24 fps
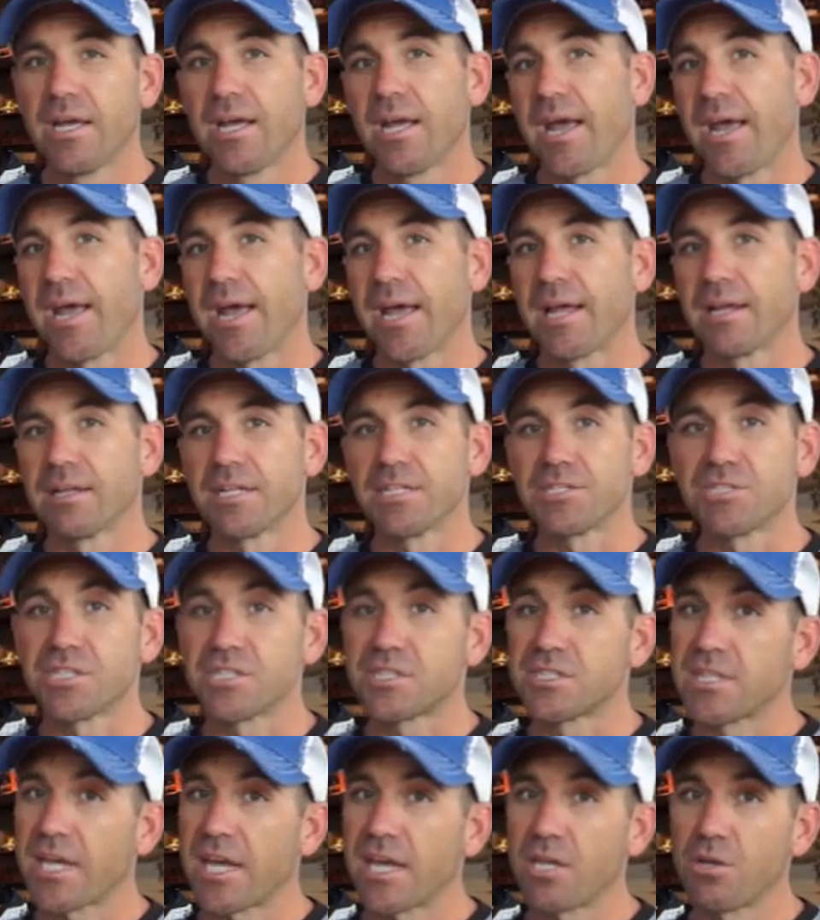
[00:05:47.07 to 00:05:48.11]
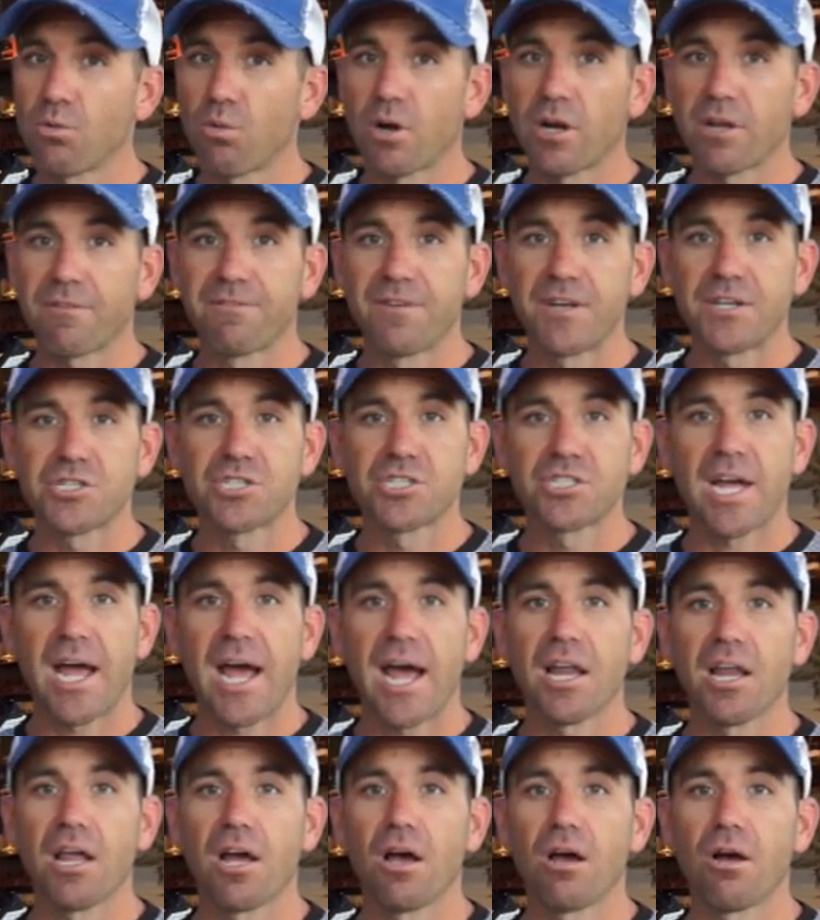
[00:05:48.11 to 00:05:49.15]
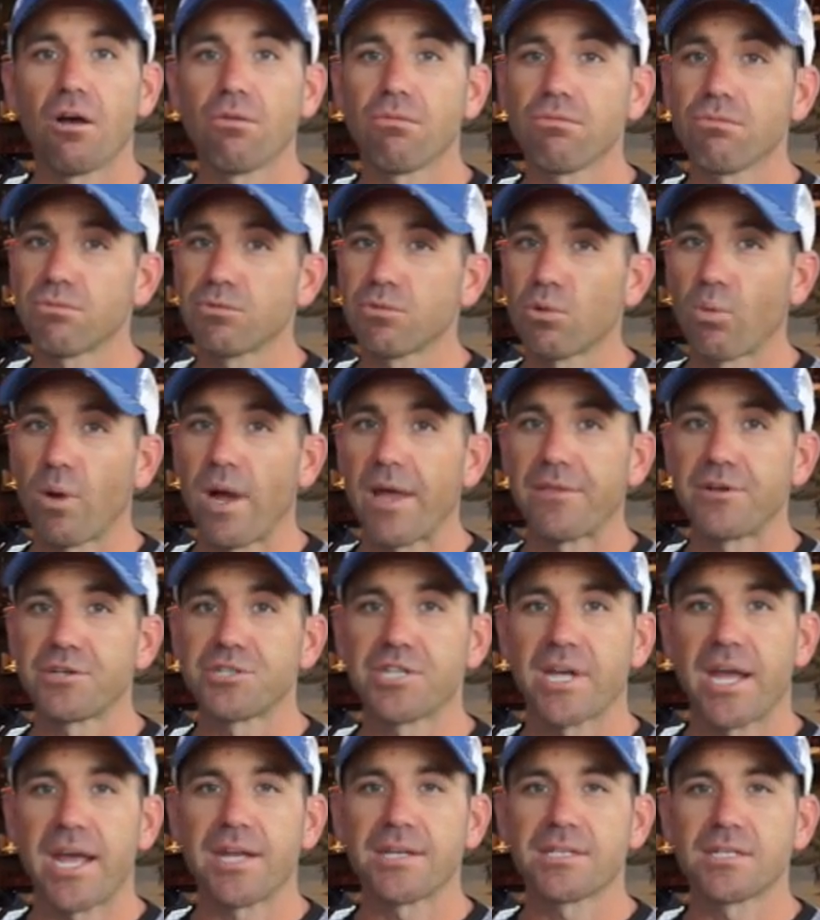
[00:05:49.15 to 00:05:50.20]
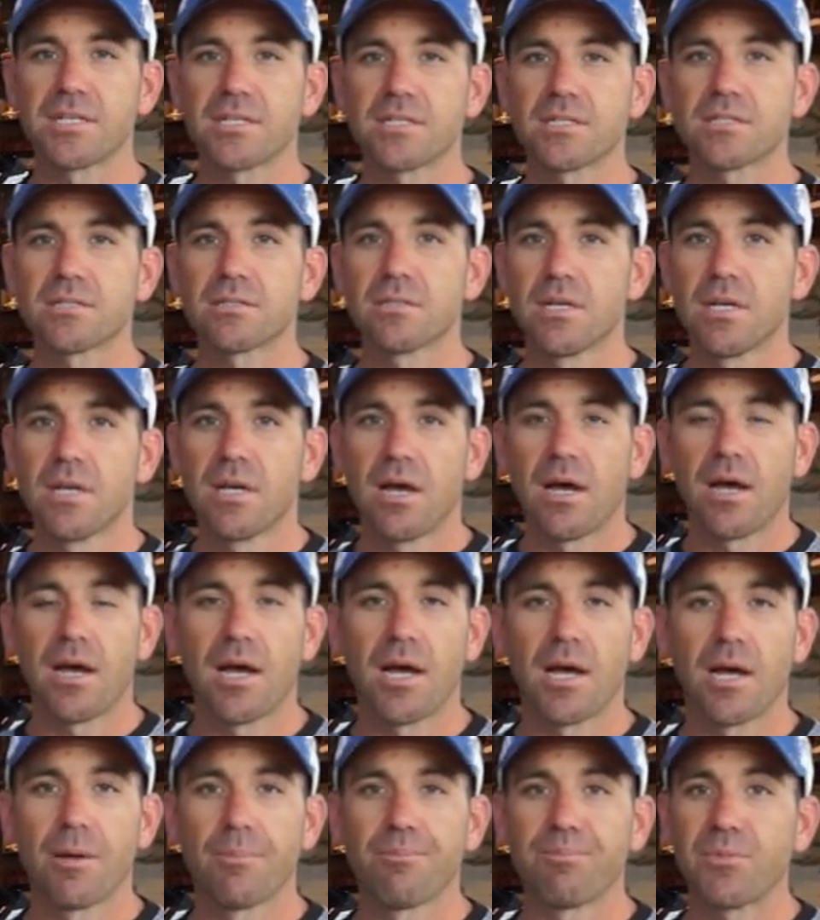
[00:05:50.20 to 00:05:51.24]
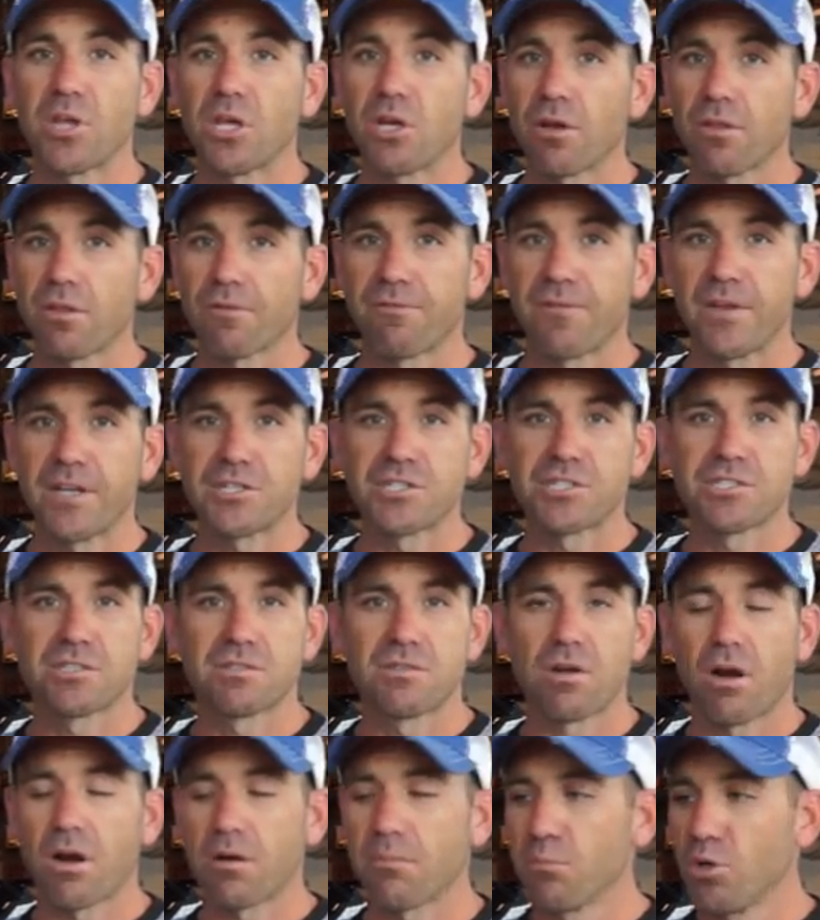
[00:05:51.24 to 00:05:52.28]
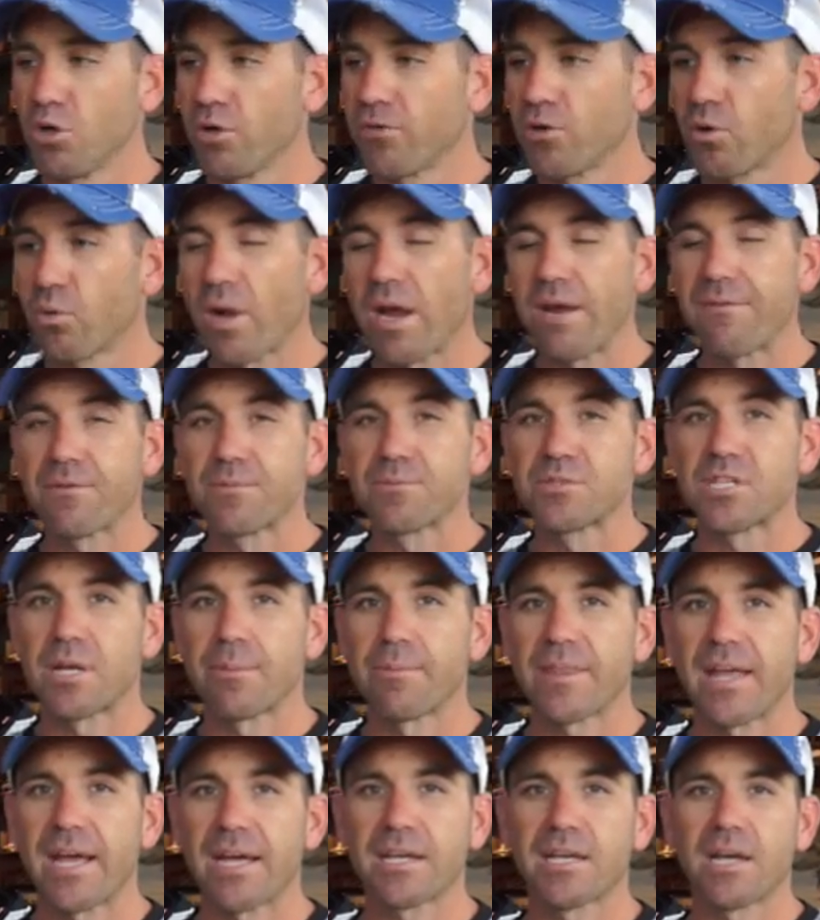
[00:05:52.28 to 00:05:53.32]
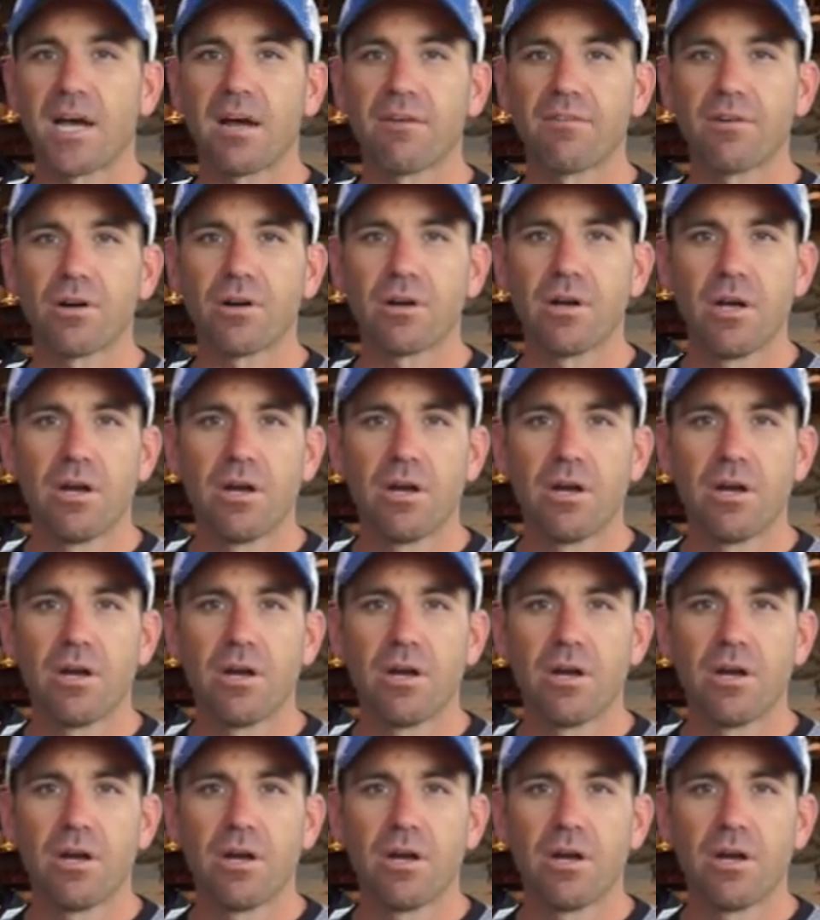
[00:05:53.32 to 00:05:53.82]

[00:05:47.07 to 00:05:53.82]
And let's just say you want to fish shallow, the weather changes, you know, the fish start moving away from some of that cover,